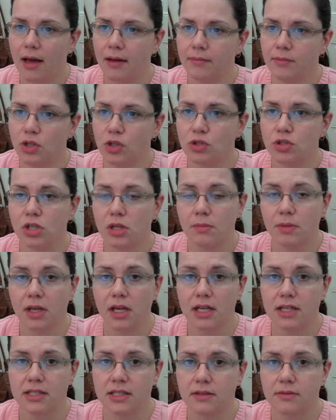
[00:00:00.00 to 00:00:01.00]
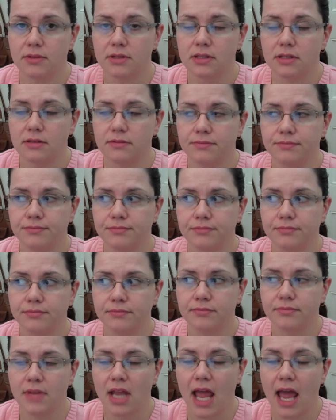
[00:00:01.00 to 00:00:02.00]
usually because I was
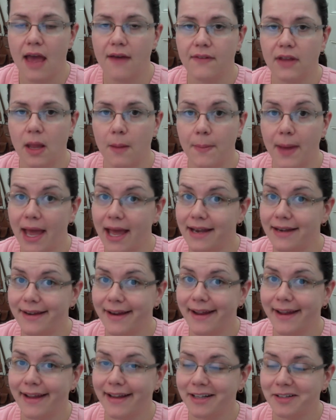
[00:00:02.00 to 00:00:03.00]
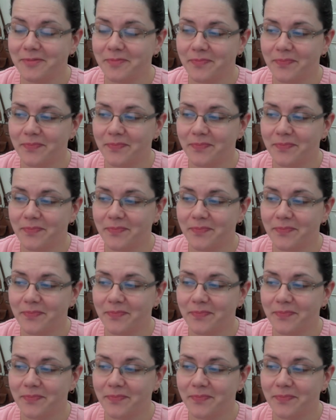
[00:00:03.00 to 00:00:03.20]
having a bad day.